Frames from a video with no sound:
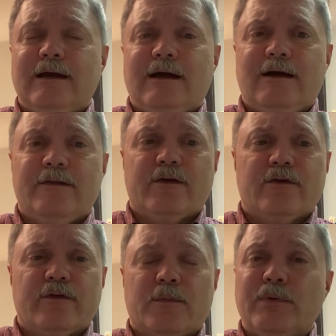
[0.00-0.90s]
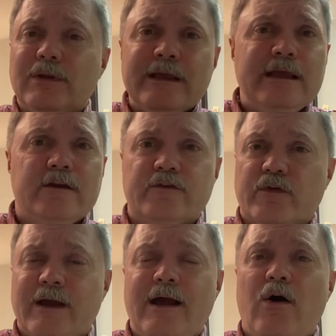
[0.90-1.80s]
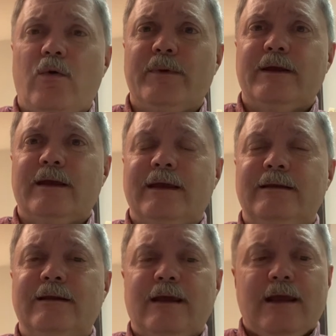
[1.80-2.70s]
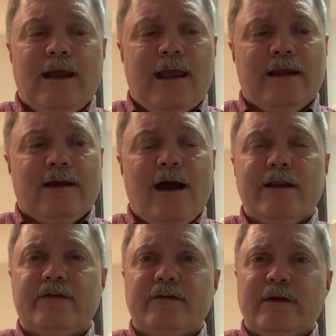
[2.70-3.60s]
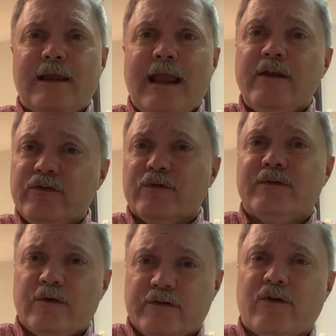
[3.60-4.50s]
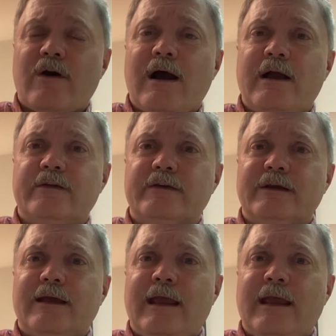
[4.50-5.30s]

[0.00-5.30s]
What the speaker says: their pleas for help, and God answered those cries,